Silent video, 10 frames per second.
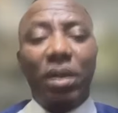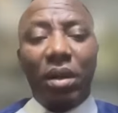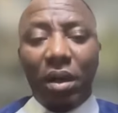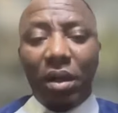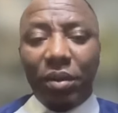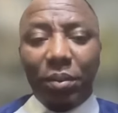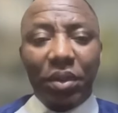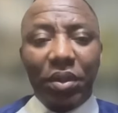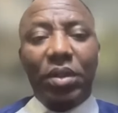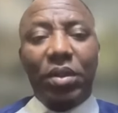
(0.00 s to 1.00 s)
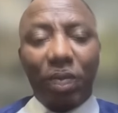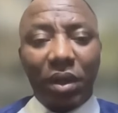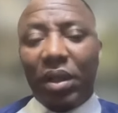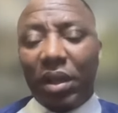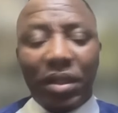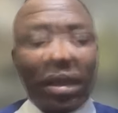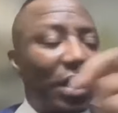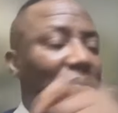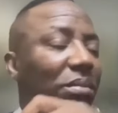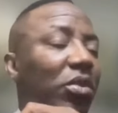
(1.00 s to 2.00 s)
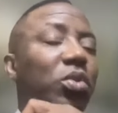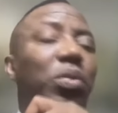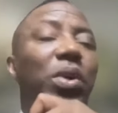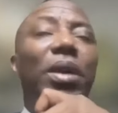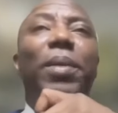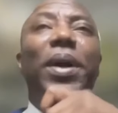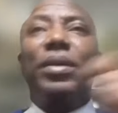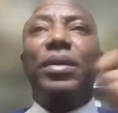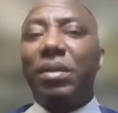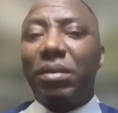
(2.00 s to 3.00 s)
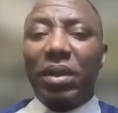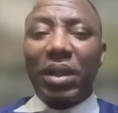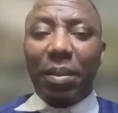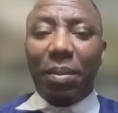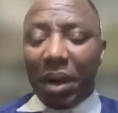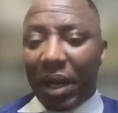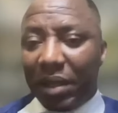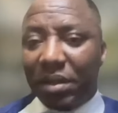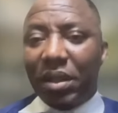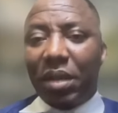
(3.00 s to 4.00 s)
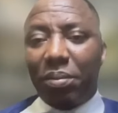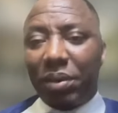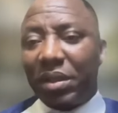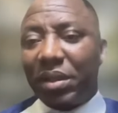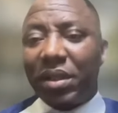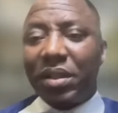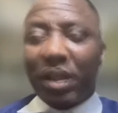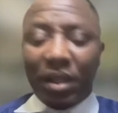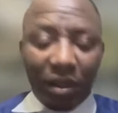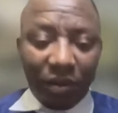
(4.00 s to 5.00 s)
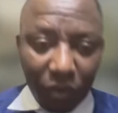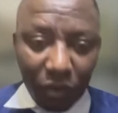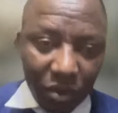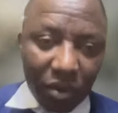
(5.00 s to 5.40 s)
of the political leaders, I spoke about their past, their present, and their future.